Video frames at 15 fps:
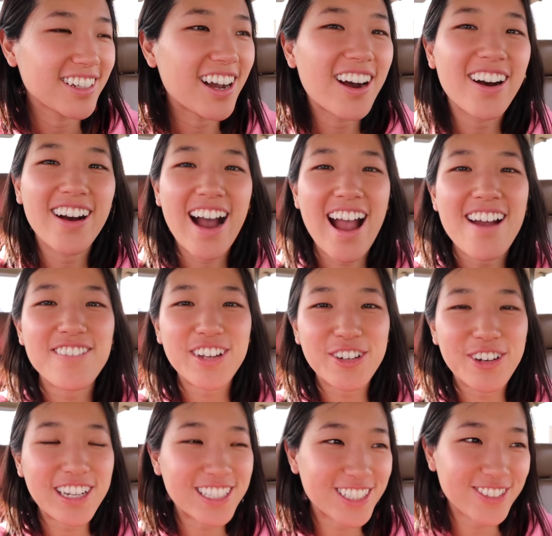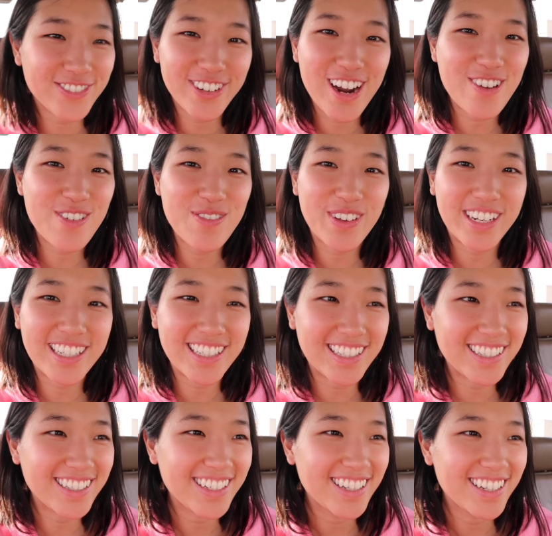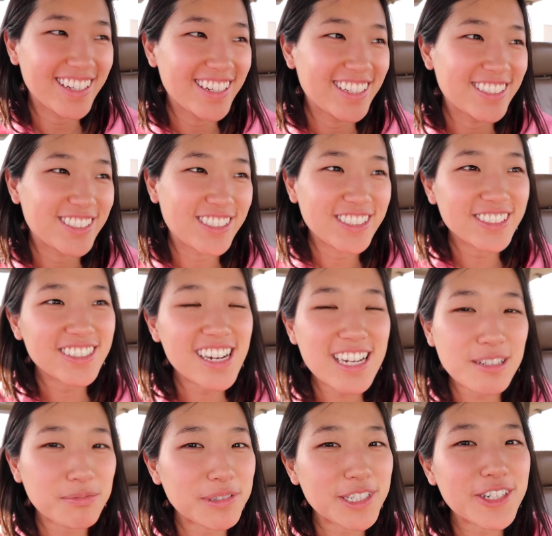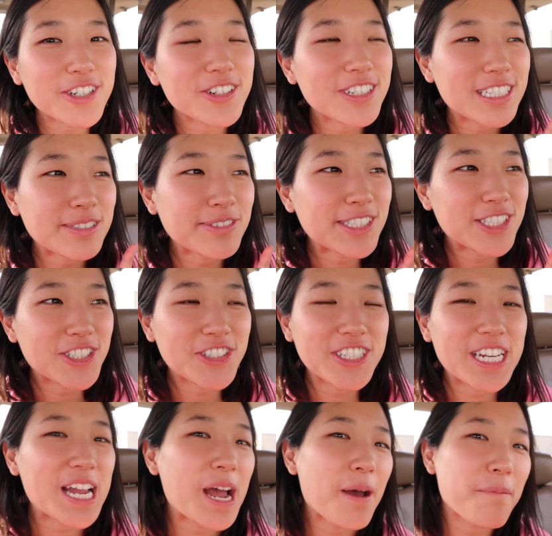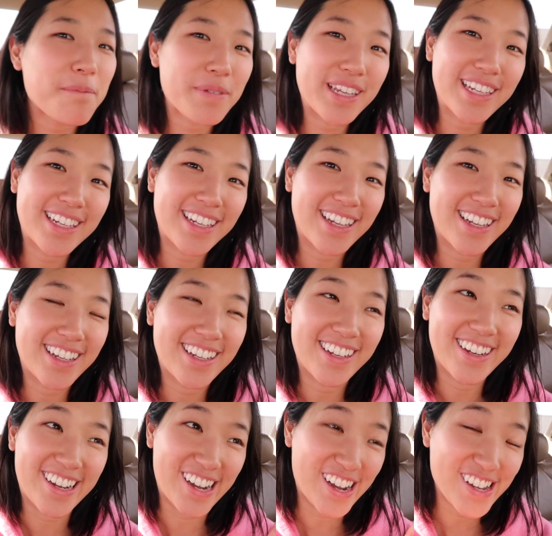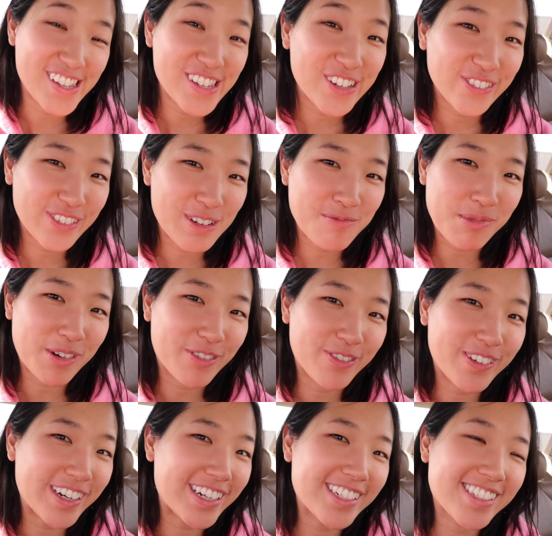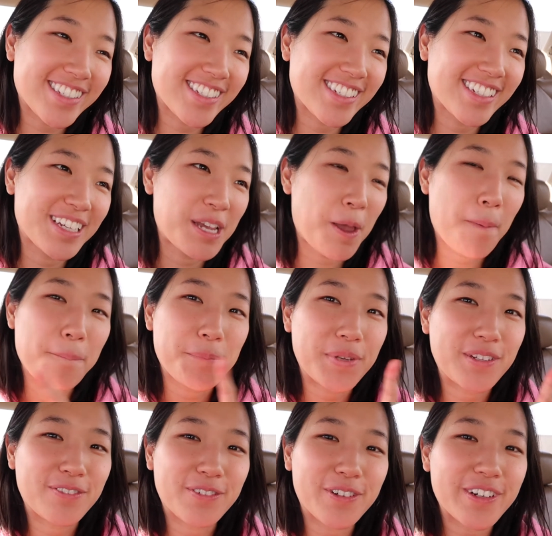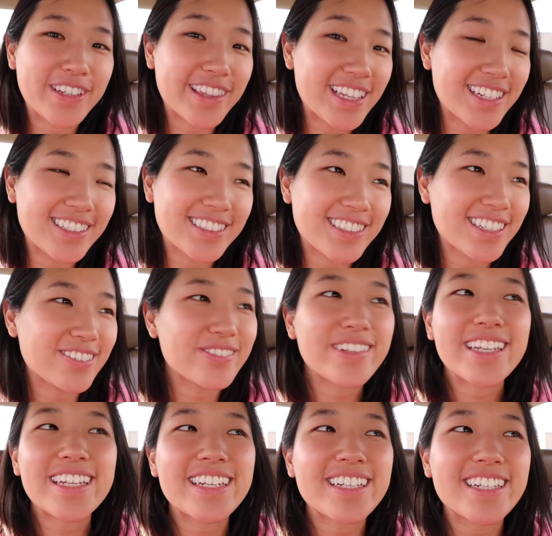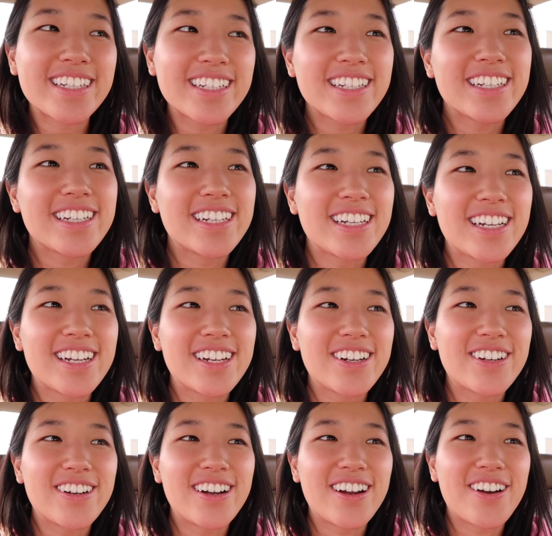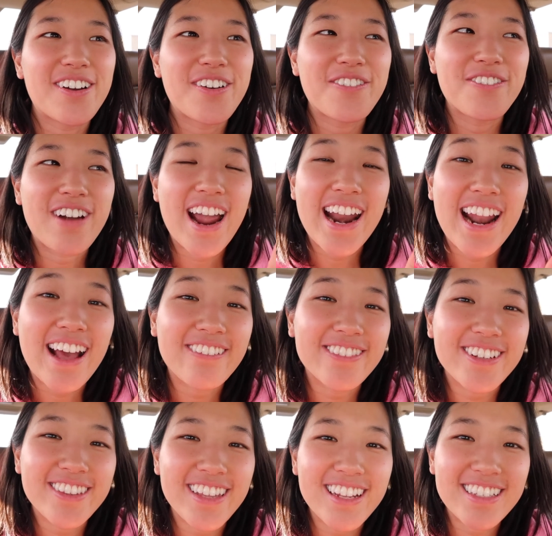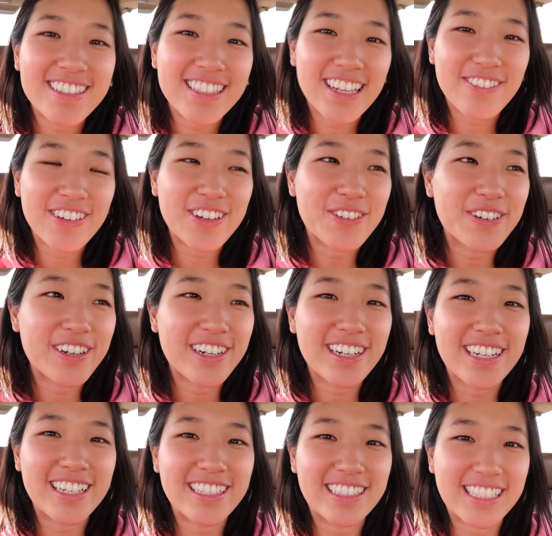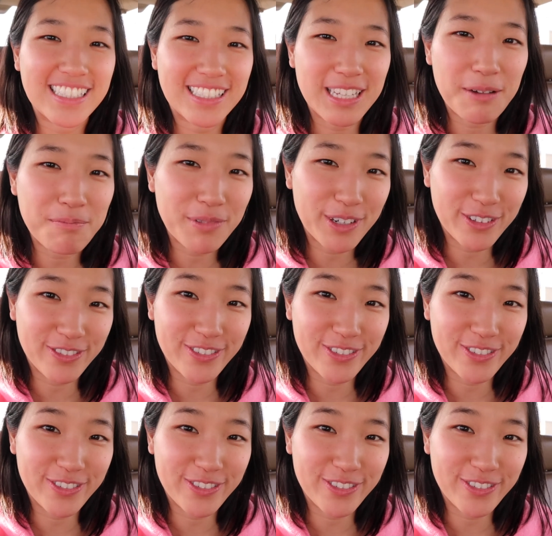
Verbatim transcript: Oh, I have a question for everybody. Do you guys put your Christmas tree up on November 1st, before Thanksgiving, right after Thanksgiving, or December